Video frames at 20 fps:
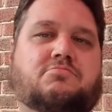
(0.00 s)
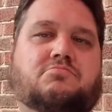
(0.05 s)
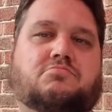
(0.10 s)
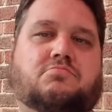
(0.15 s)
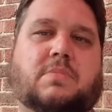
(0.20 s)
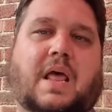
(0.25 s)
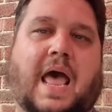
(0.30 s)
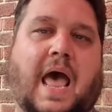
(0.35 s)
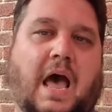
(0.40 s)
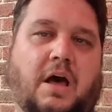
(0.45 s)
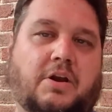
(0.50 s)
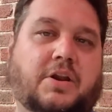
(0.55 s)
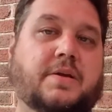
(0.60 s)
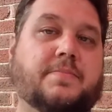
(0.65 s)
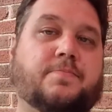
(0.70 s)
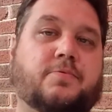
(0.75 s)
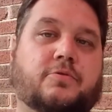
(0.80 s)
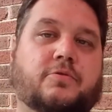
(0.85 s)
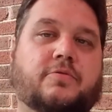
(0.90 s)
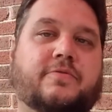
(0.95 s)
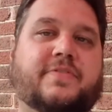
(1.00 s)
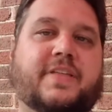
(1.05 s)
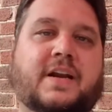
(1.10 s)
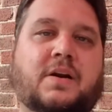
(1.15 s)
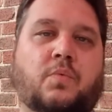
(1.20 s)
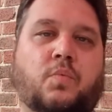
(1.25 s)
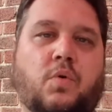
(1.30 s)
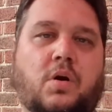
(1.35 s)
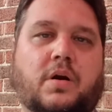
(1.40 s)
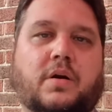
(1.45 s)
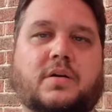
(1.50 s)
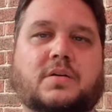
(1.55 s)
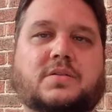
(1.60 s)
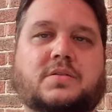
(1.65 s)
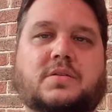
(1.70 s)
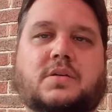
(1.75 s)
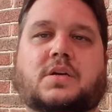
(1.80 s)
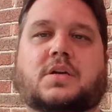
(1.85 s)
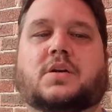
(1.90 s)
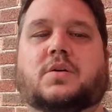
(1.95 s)
How do you prove that it
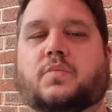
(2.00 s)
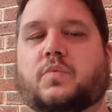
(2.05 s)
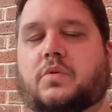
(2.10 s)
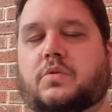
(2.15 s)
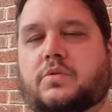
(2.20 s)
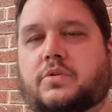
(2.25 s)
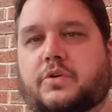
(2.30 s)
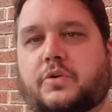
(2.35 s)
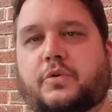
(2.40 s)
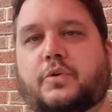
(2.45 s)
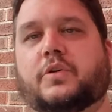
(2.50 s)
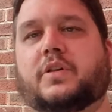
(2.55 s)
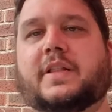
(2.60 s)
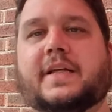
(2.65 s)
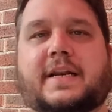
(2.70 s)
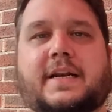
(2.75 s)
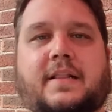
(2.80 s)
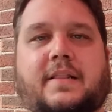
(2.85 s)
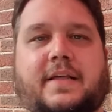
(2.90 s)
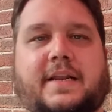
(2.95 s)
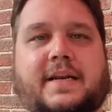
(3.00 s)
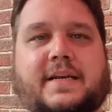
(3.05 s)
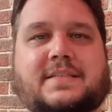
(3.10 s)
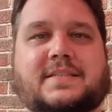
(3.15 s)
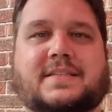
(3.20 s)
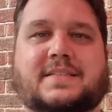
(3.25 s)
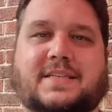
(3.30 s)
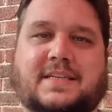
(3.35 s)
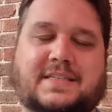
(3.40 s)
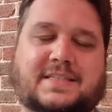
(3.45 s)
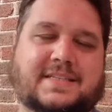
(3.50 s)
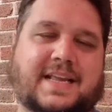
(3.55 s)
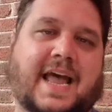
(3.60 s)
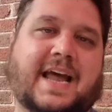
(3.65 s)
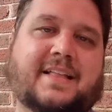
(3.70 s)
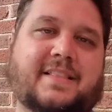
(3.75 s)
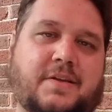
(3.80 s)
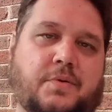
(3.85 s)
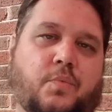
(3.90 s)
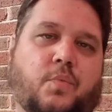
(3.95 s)
works? Well, Google Analytics is
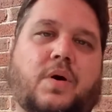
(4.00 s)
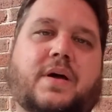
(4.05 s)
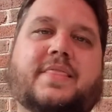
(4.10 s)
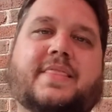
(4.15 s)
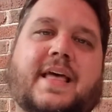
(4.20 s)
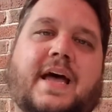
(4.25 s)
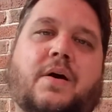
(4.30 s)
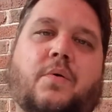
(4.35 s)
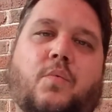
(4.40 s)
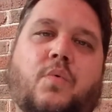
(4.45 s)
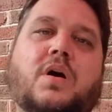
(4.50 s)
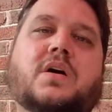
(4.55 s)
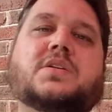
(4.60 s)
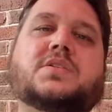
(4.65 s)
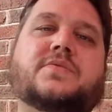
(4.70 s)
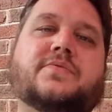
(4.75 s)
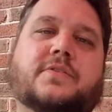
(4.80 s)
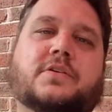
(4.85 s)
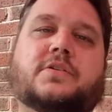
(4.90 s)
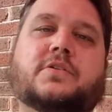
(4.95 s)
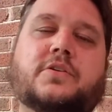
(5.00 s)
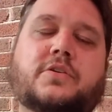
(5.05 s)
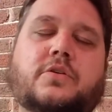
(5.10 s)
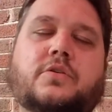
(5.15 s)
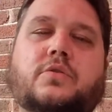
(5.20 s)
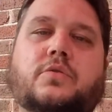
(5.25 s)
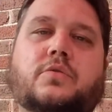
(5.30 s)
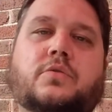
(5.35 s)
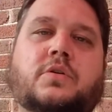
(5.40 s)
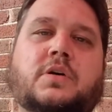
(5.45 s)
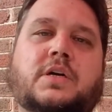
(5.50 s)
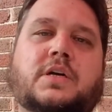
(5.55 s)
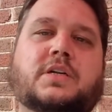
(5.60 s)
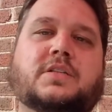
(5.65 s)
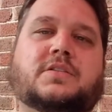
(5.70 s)
exactly what that was for Google,